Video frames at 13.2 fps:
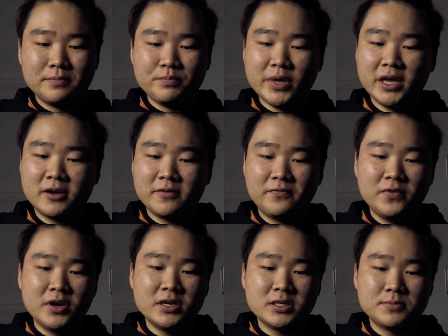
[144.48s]
make
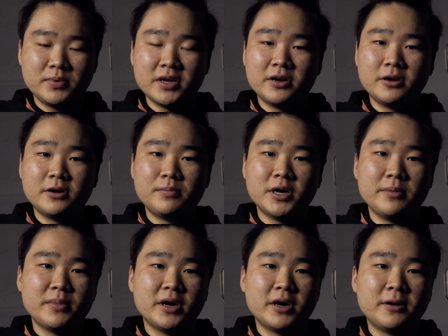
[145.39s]
feels better
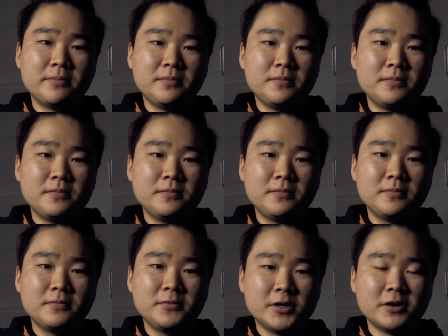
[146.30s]
my mom.
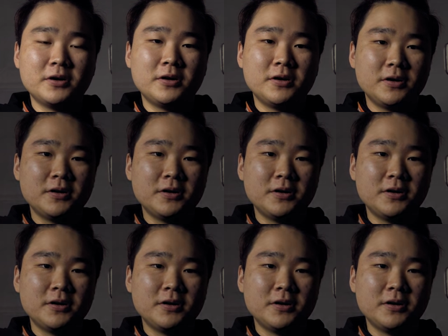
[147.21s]
Yeah.